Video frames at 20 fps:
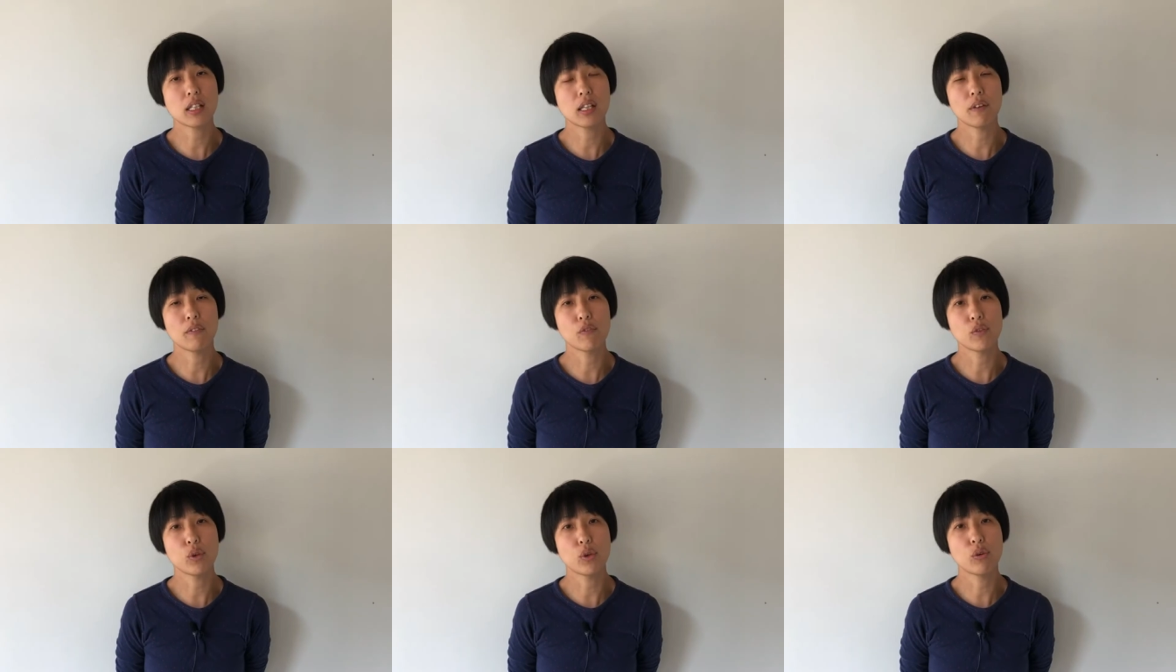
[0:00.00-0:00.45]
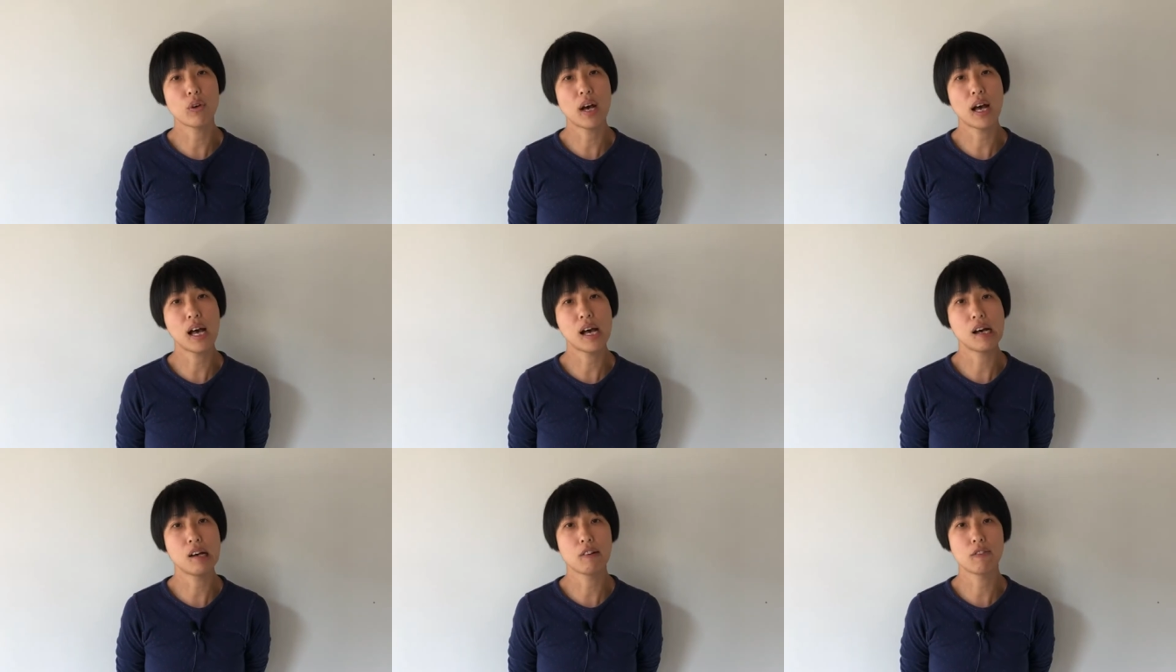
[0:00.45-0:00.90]
If you
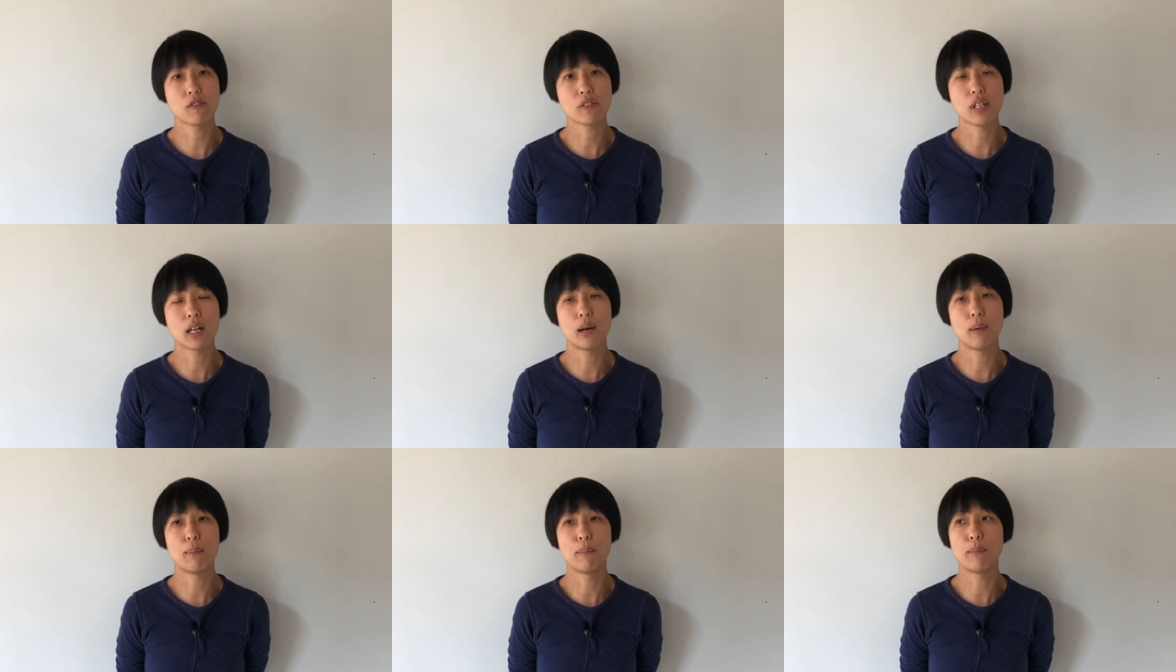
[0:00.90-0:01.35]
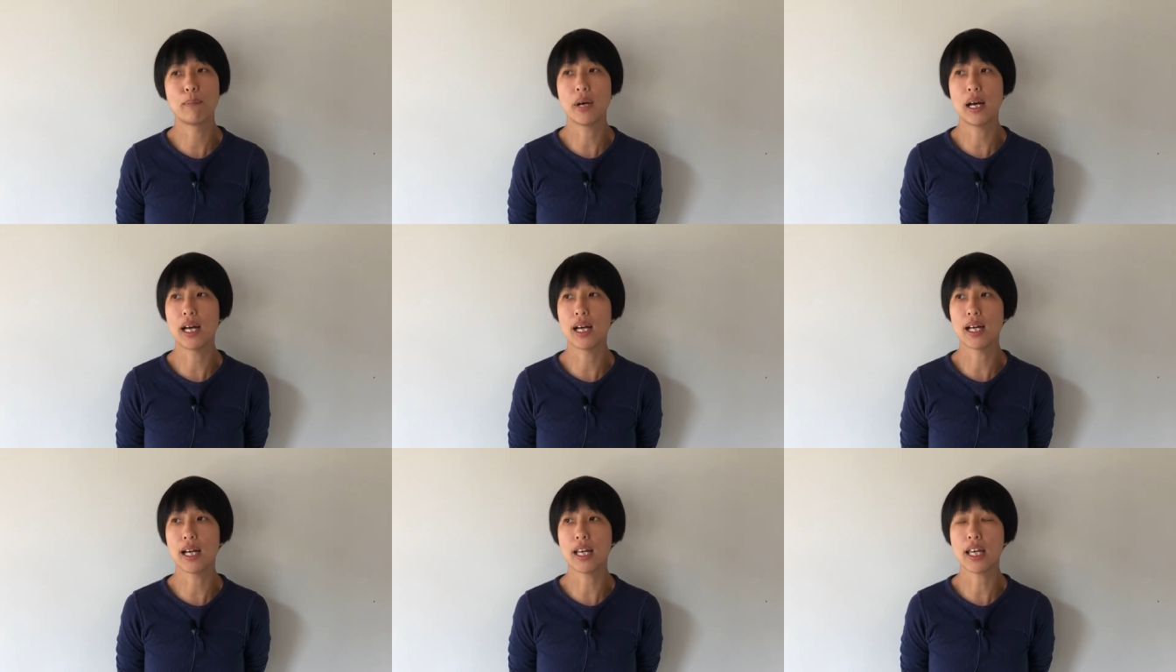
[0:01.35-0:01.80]
have some
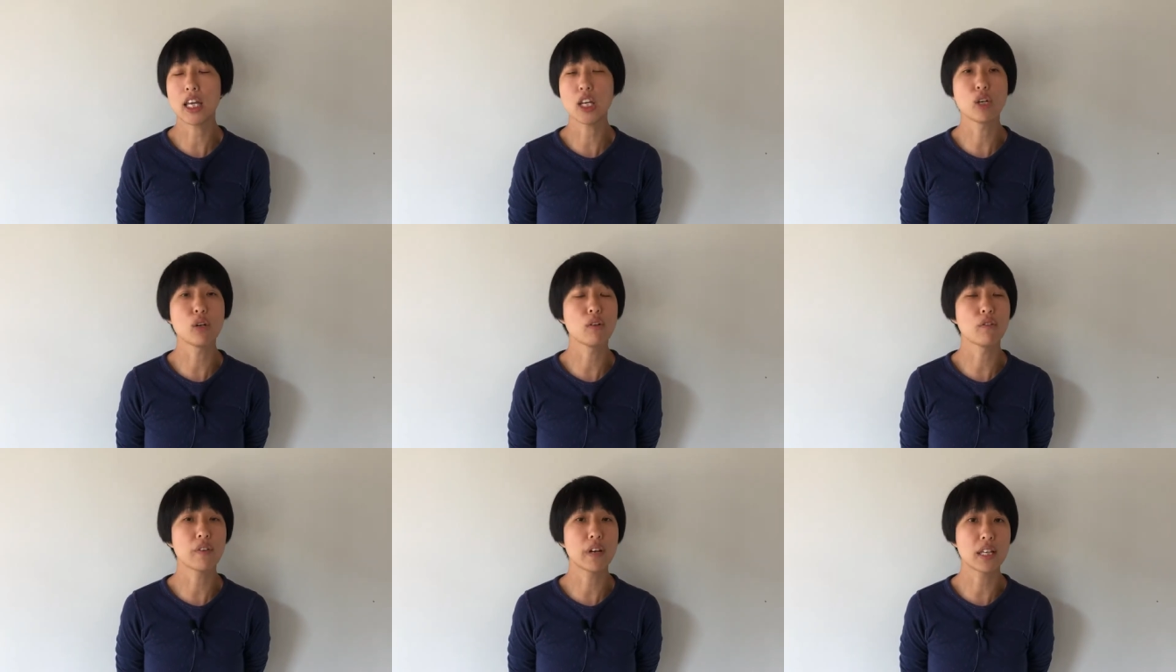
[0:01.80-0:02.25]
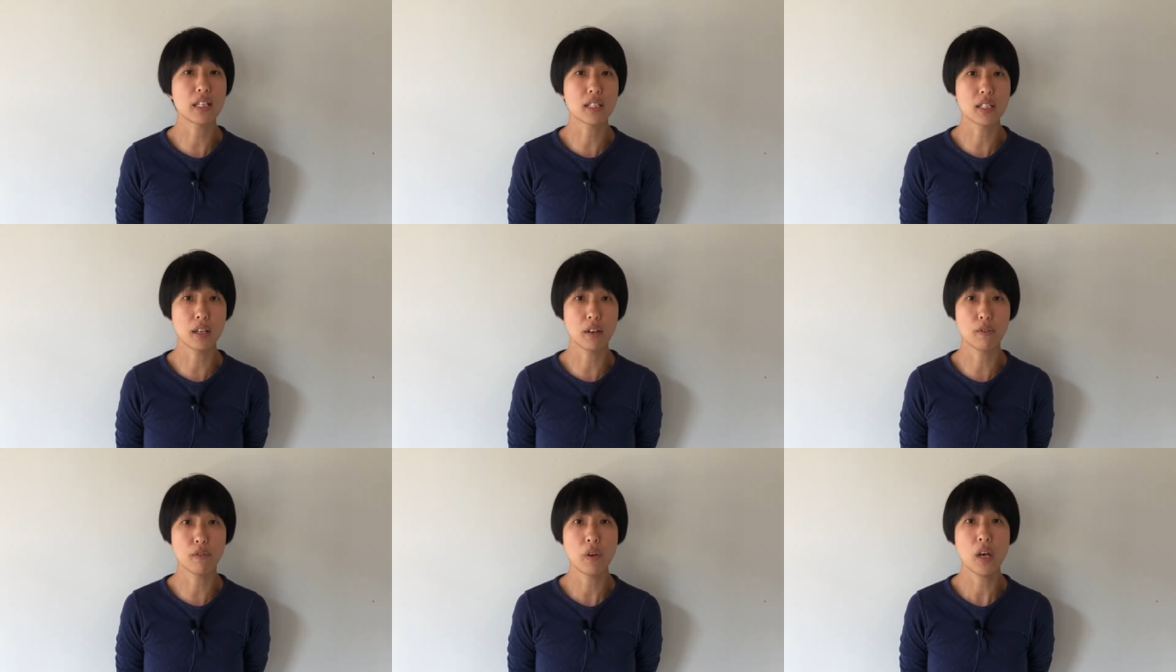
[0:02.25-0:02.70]
uh,
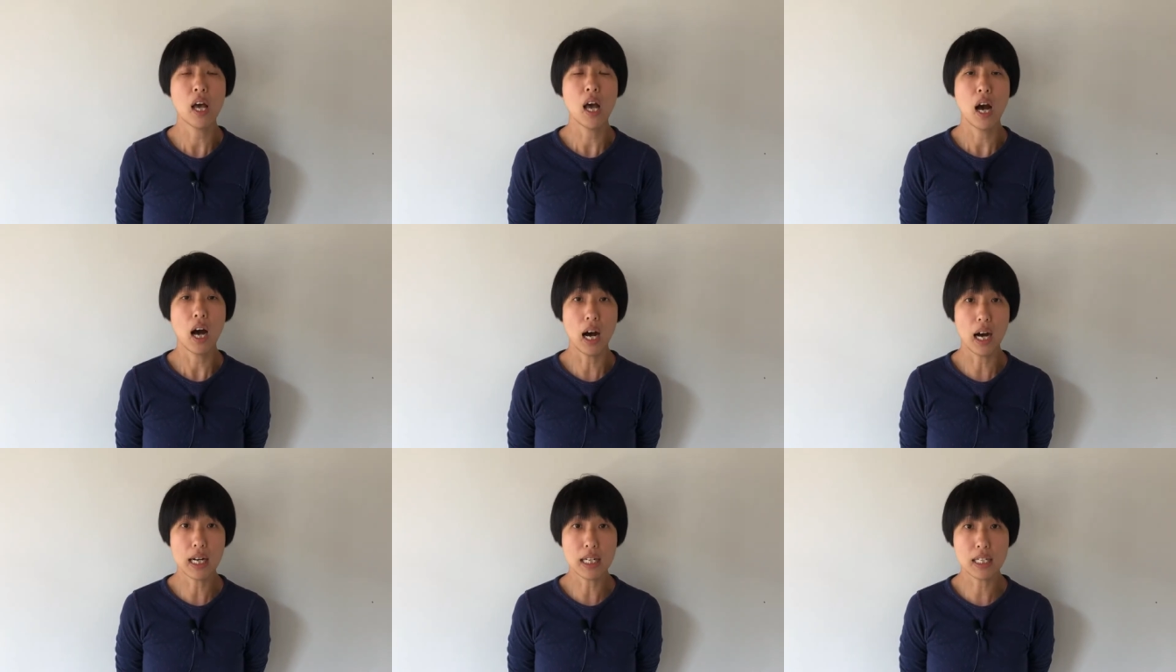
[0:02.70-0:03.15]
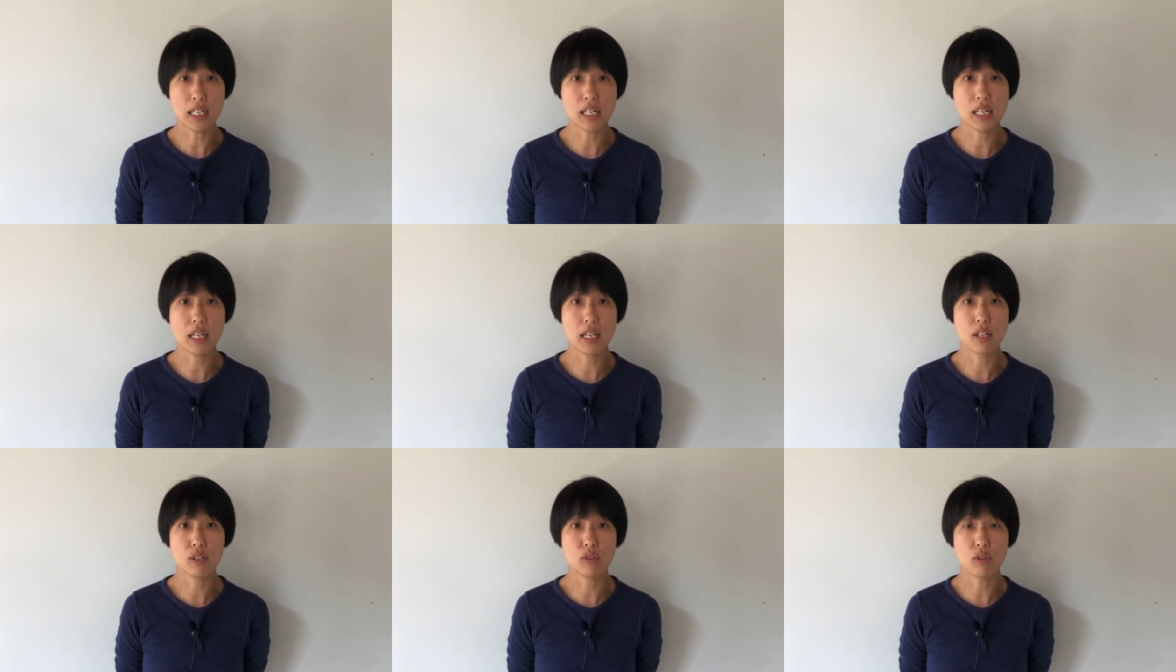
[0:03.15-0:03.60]
innovative
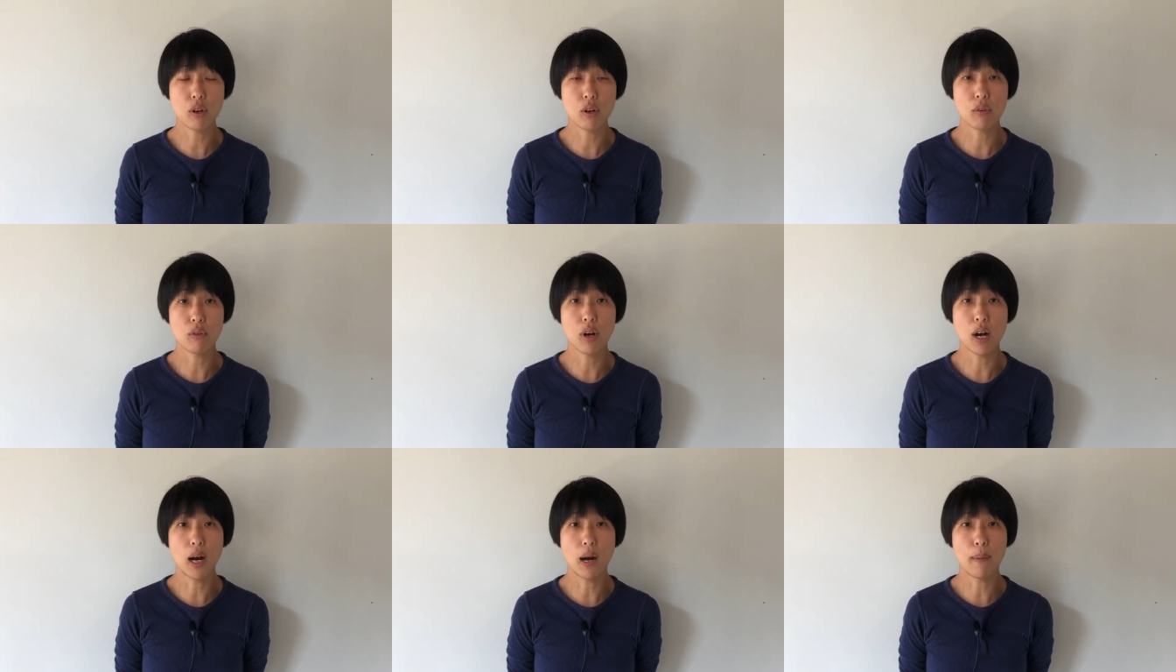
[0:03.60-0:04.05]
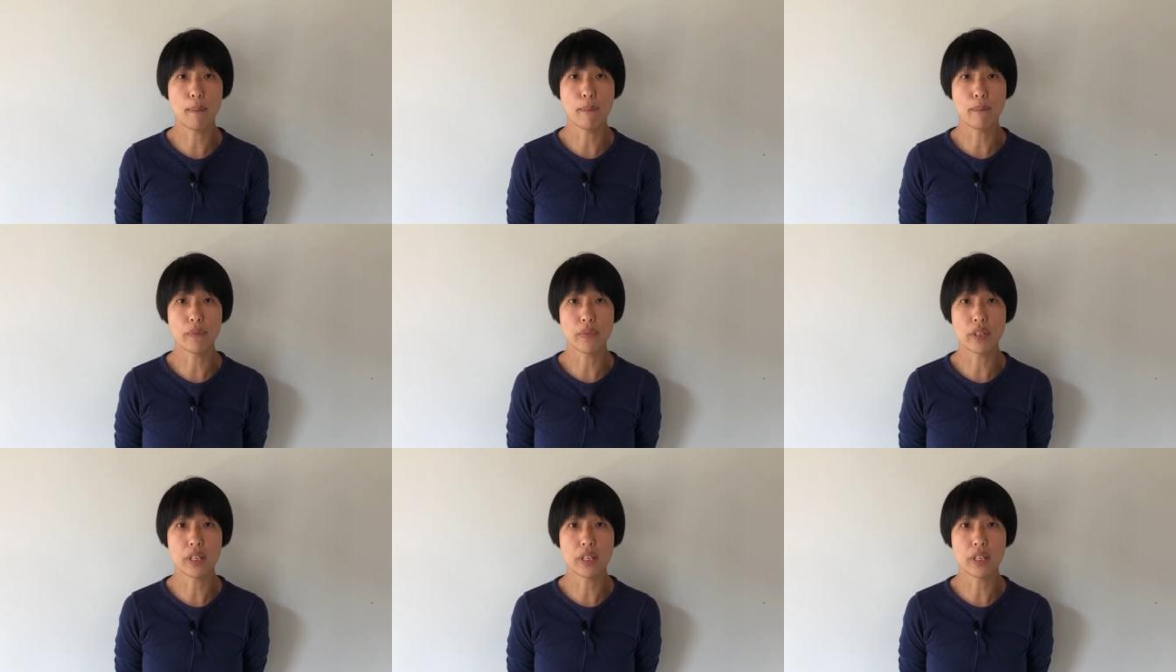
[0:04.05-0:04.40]
idea, so um,